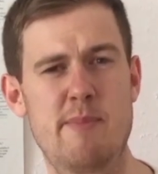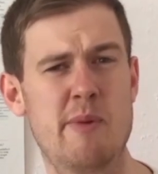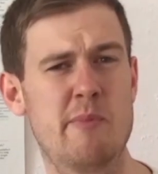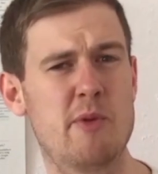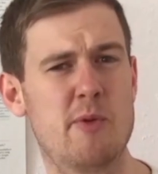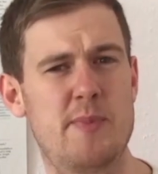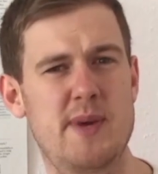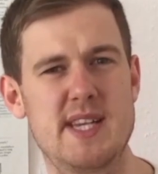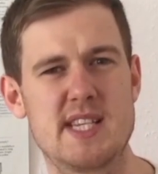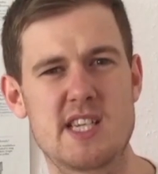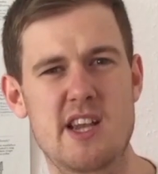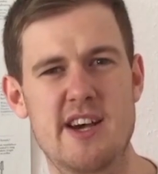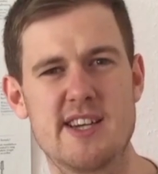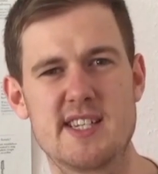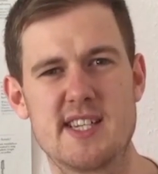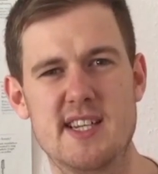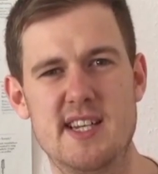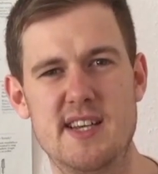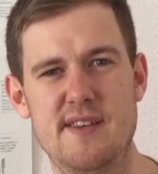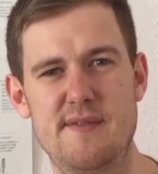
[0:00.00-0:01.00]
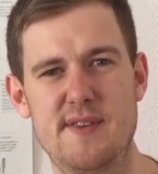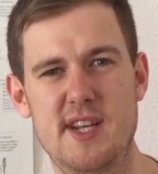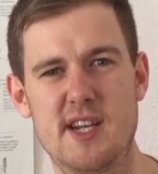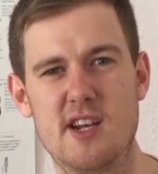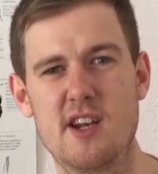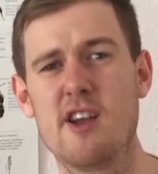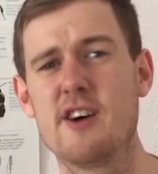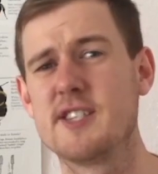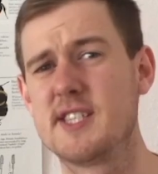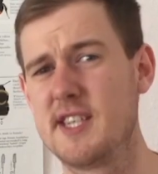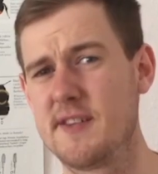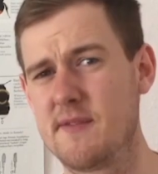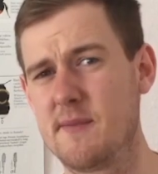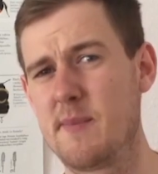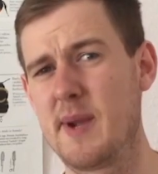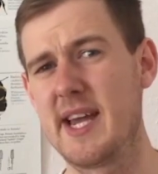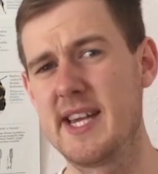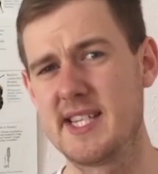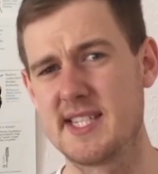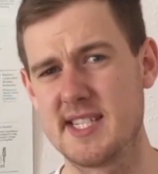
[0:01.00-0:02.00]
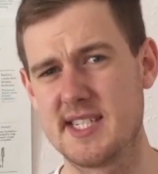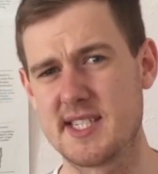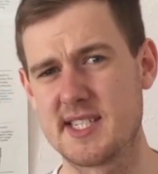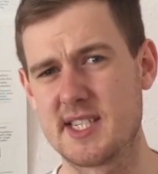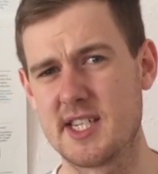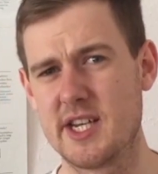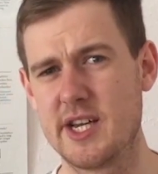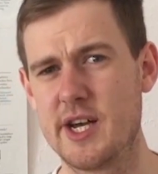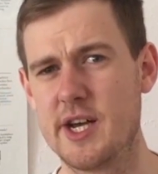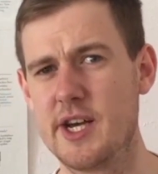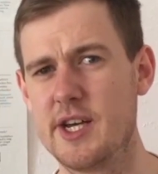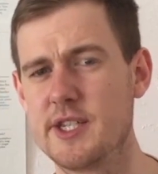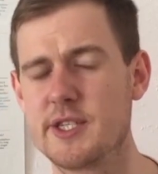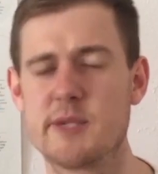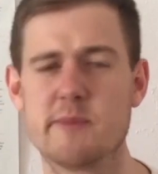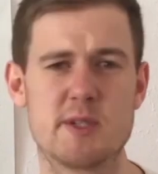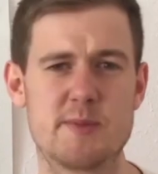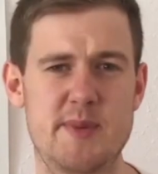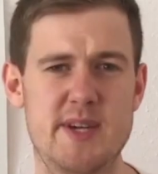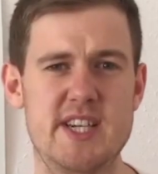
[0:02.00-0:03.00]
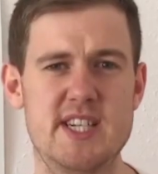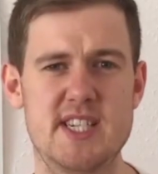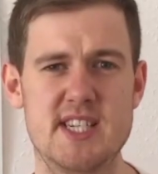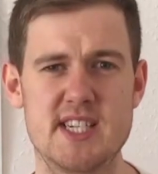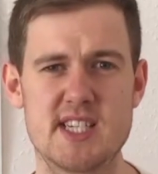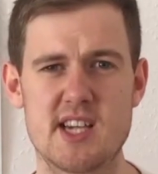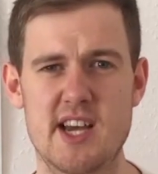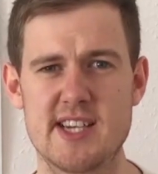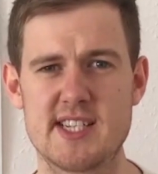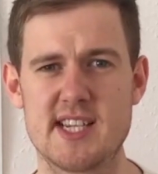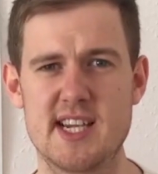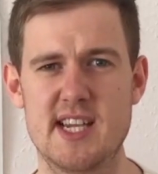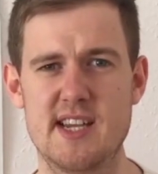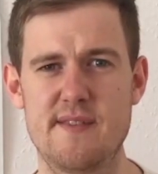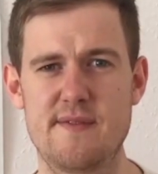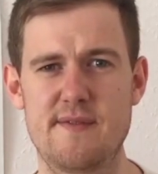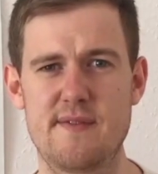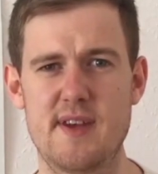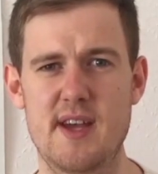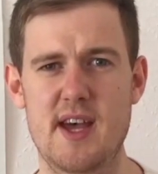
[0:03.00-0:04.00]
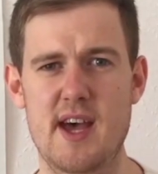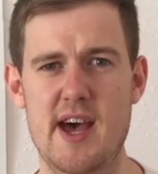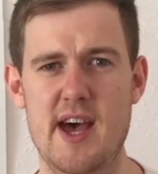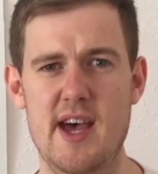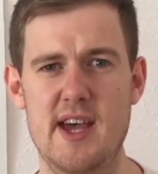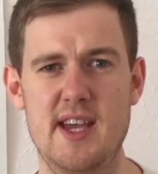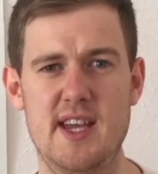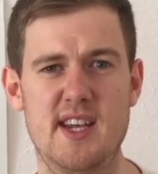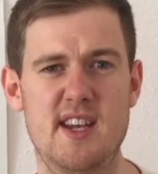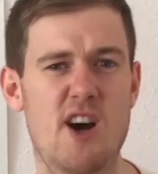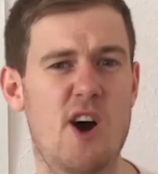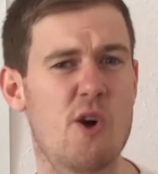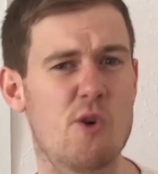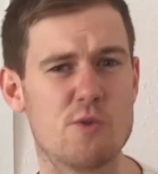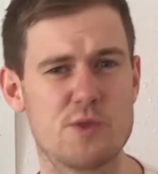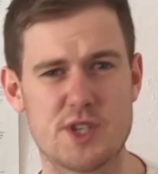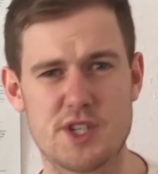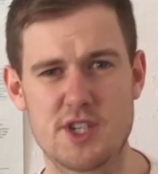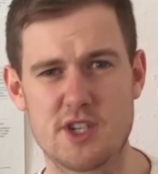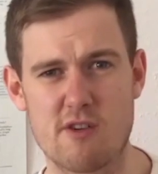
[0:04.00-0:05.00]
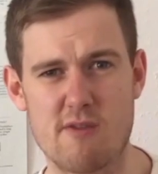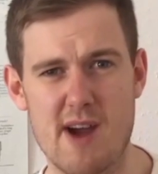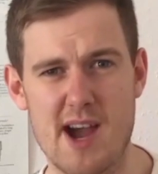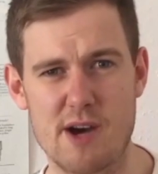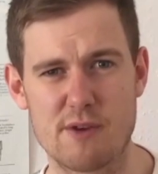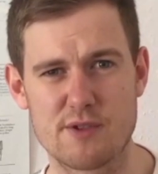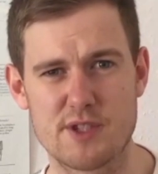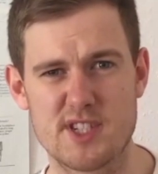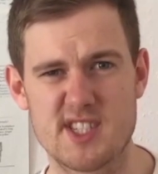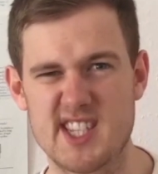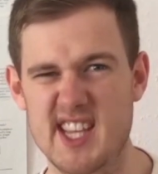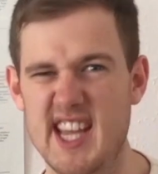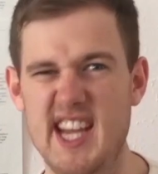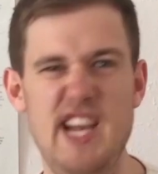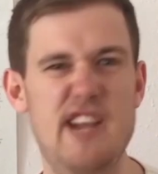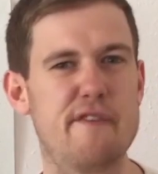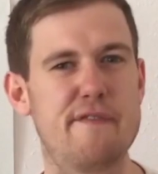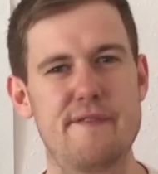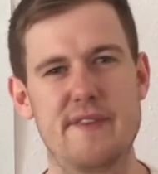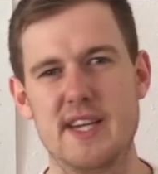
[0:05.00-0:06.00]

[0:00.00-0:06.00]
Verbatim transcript: Bumblebees like to live in lots of different places. Some species like to live uh, in holes underground, so they love